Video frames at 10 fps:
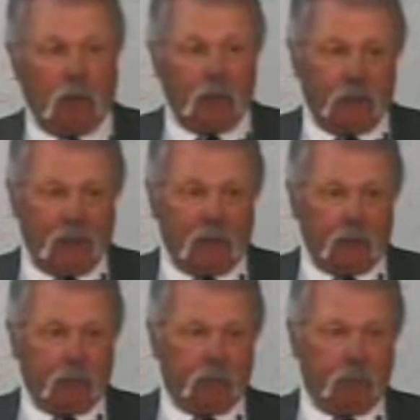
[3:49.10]
But it
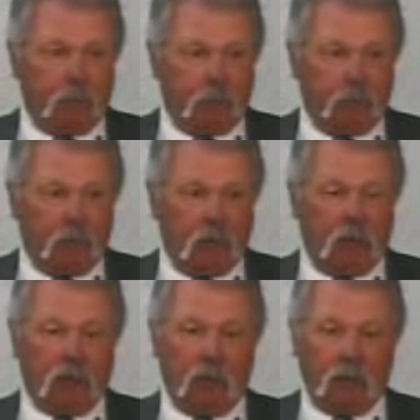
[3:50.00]
didn't.
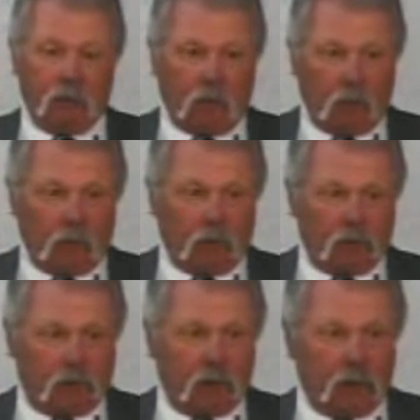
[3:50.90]
It started
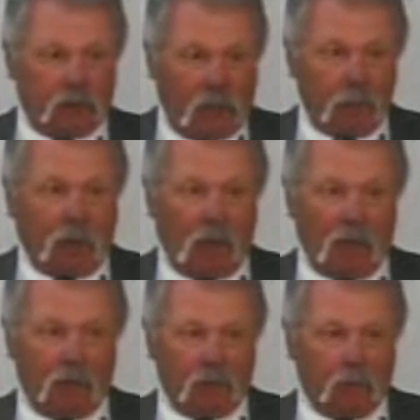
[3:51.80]
to
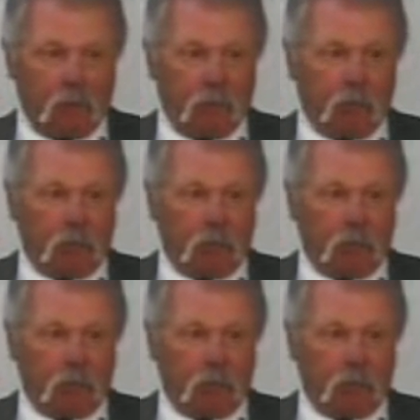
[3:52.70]
stabilize.